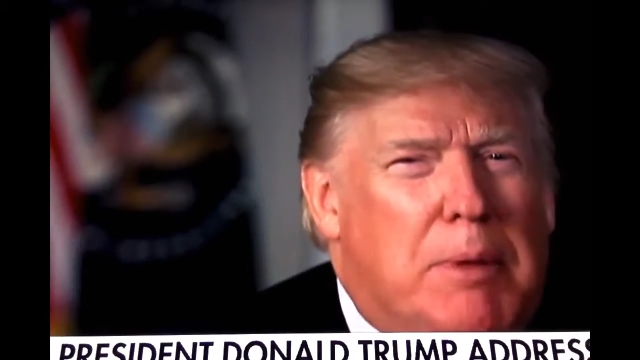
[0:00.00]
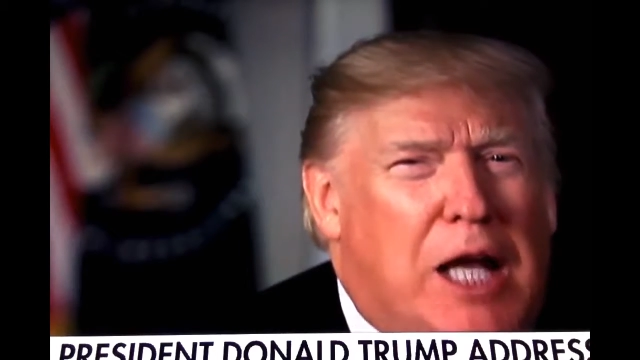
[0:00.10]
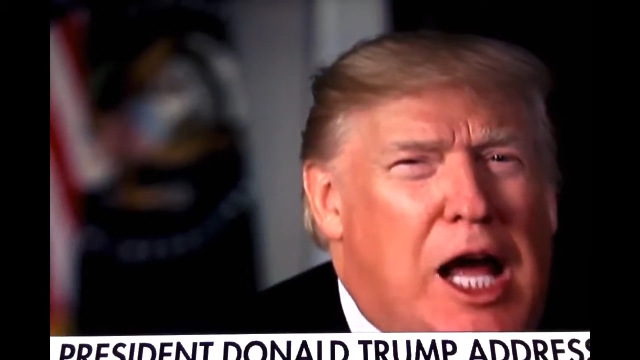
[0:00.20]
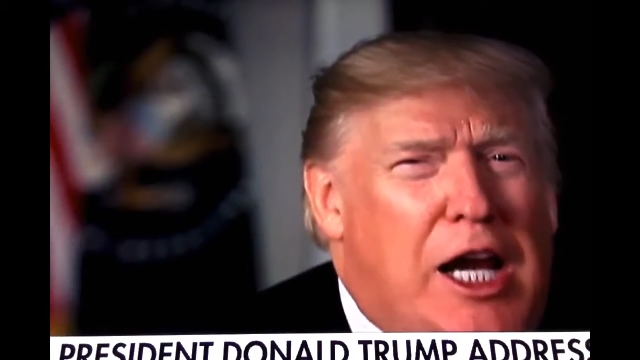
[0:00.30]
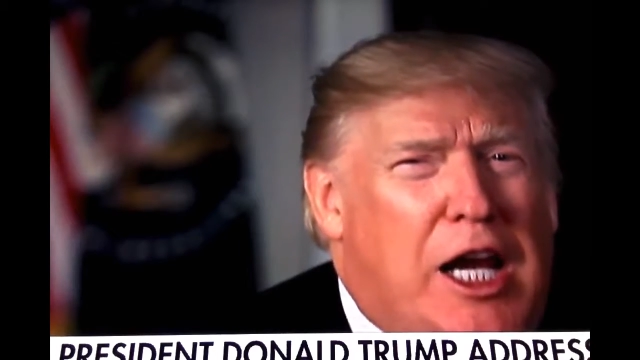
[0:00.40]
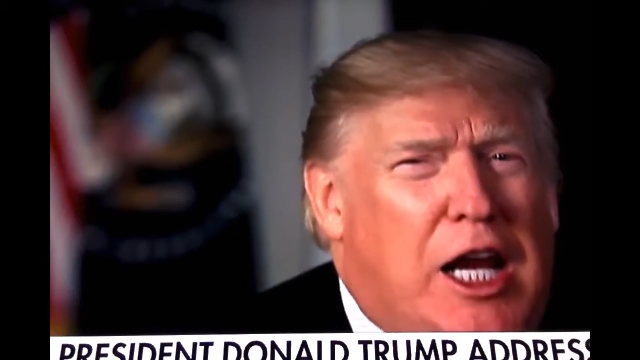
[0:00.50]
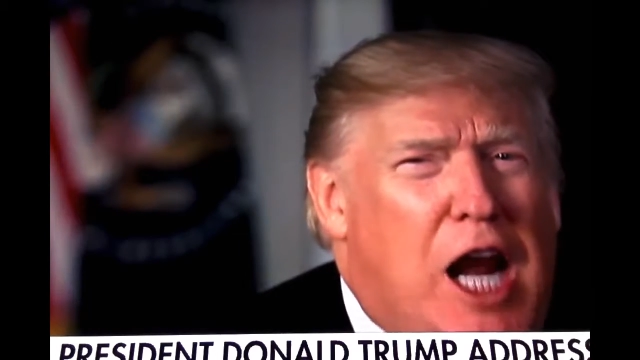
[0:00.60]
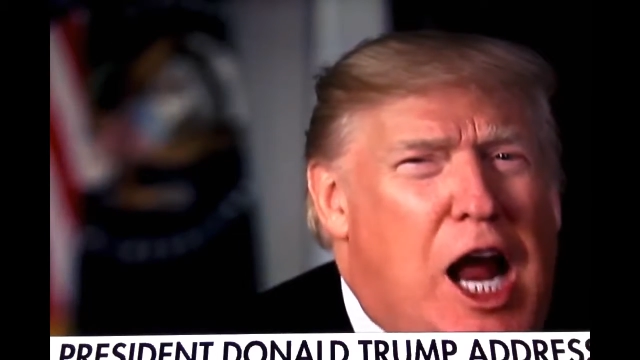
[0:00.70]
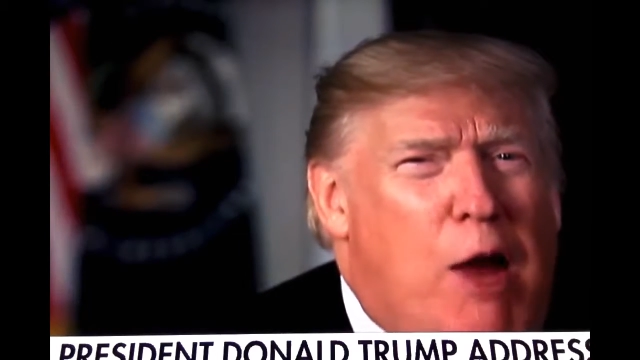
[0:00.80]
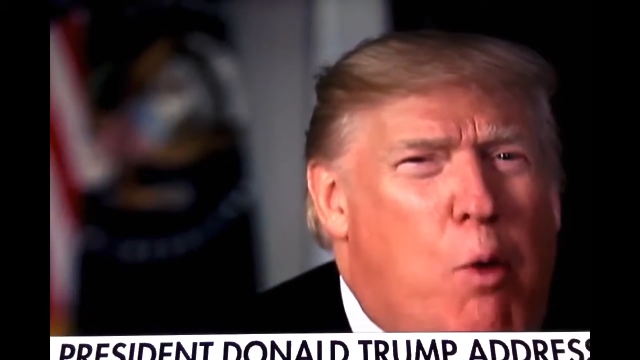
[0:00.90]
Melania
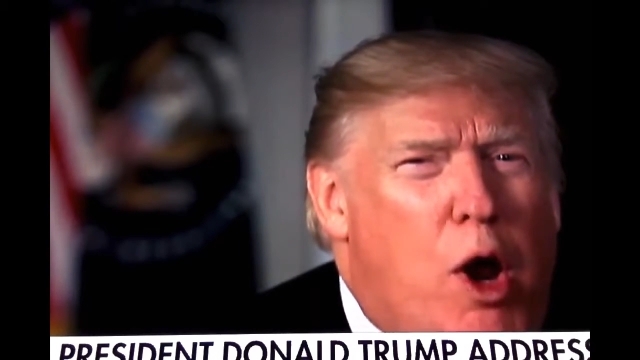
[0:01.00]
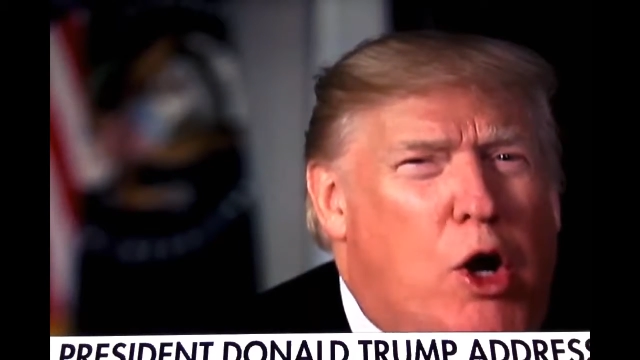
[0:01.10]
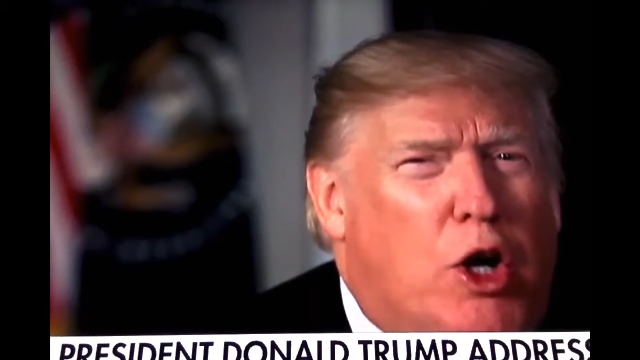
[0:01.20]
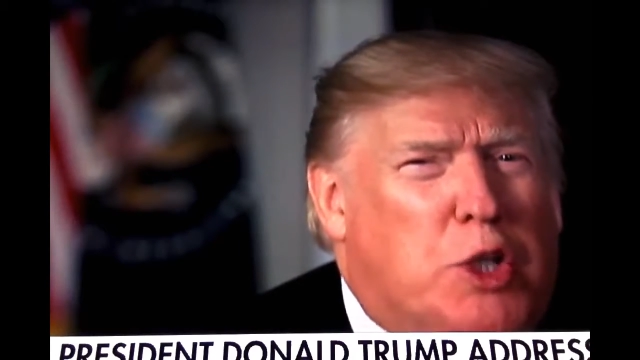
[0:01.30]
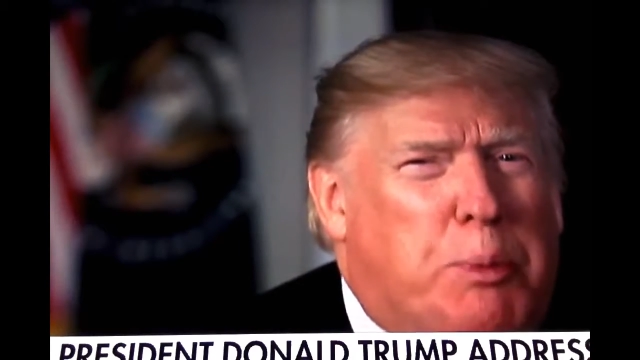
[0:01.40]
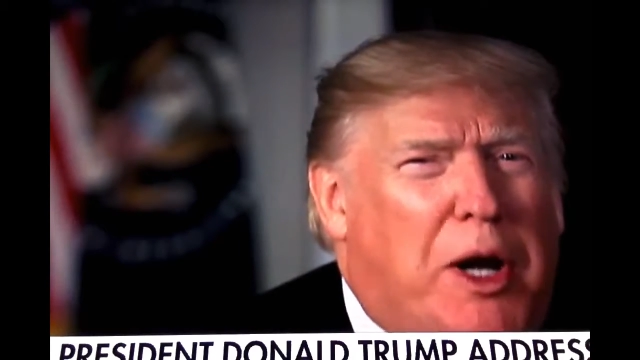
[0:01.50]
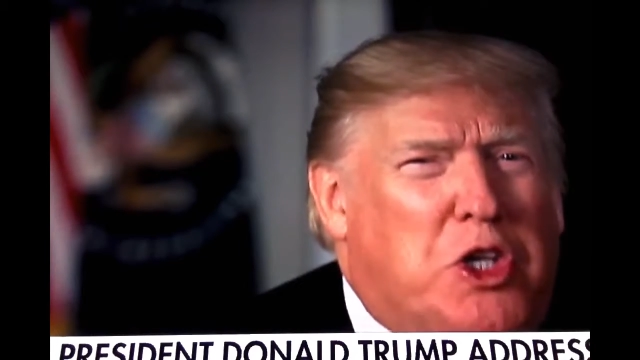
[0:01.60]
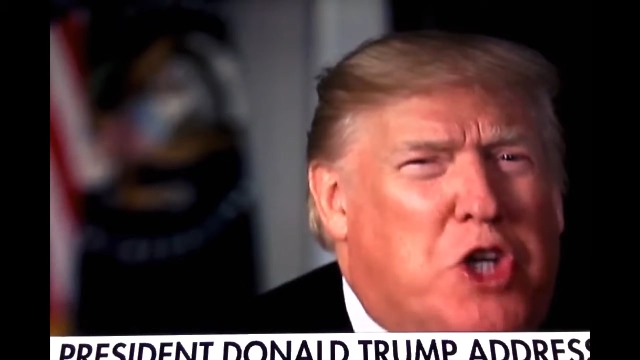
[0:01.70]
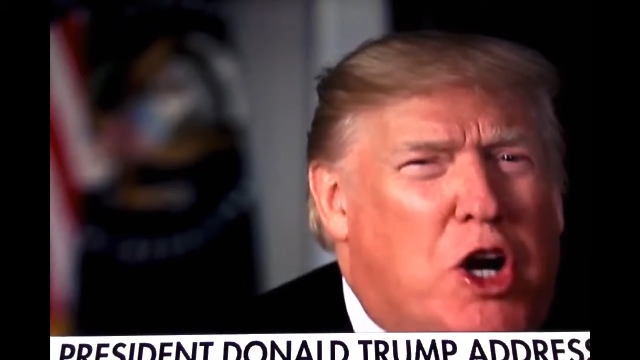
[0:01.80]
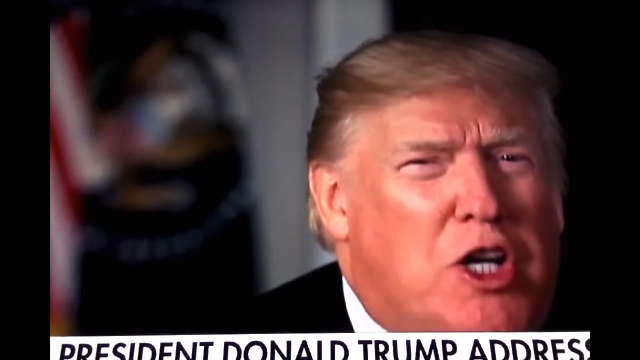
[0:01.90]
and I want to
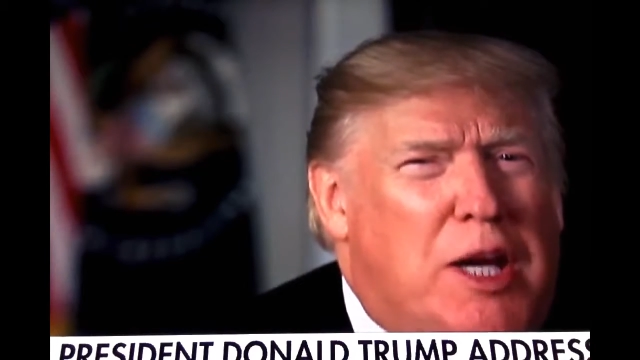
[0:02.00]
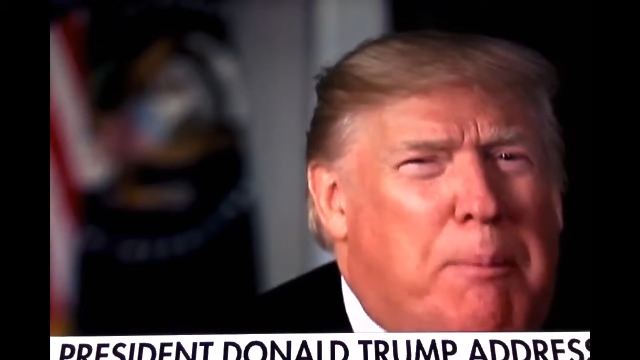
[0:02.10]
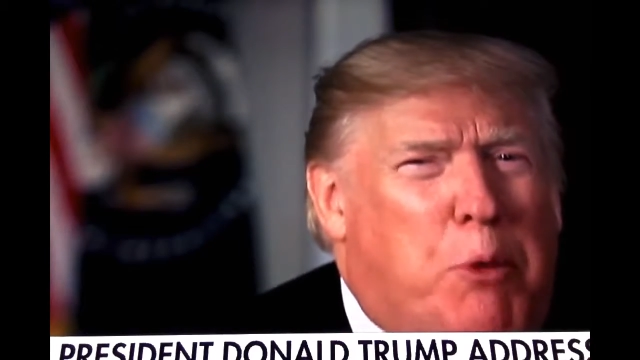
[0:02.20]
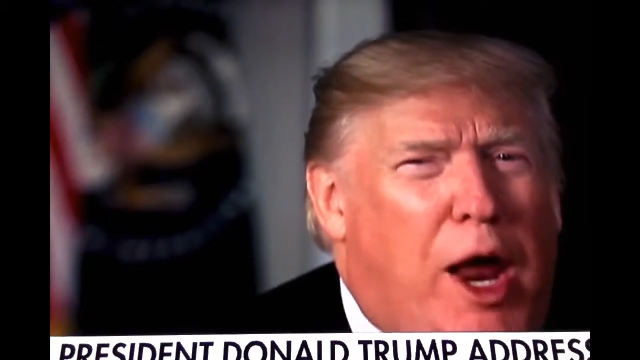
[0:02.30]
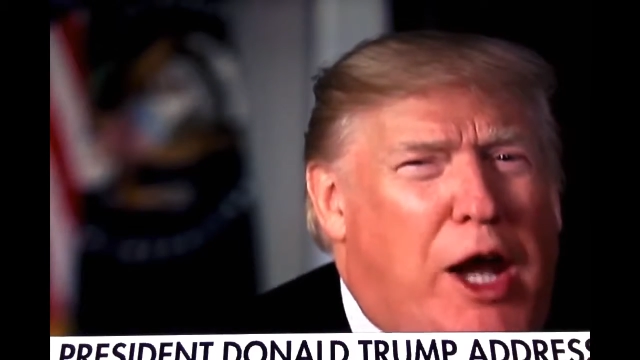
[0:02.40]
express our deep